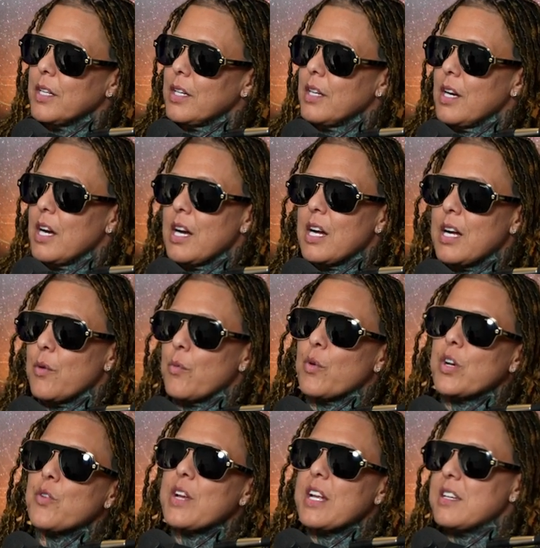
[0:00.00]
mm-hmm.
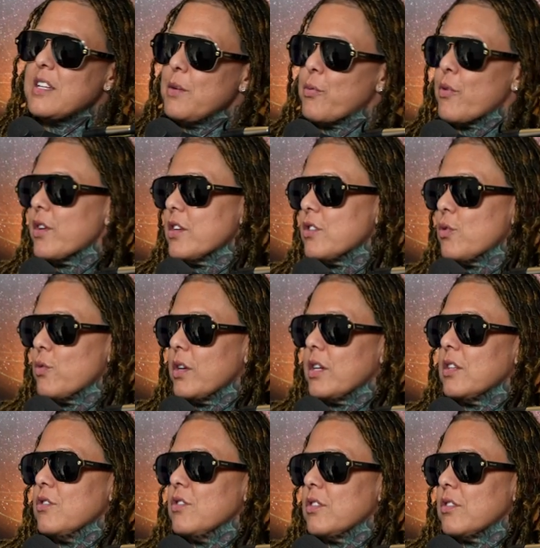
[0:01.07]
when you get deeper into it
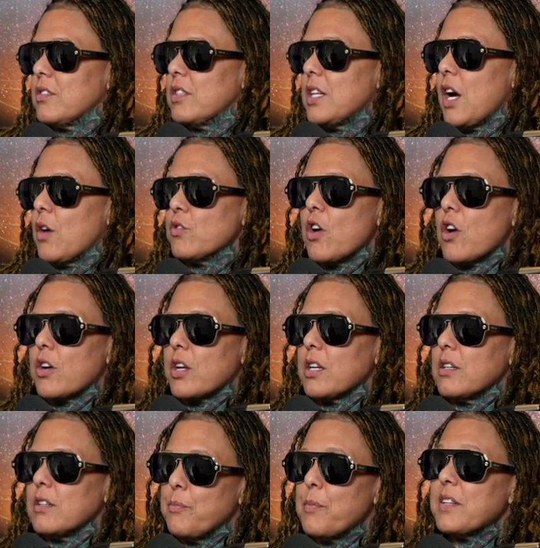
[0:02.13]
you just see how dark
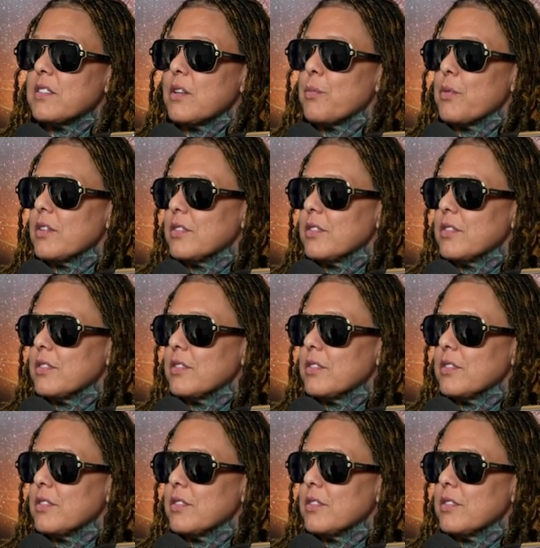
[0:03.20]
and messed up it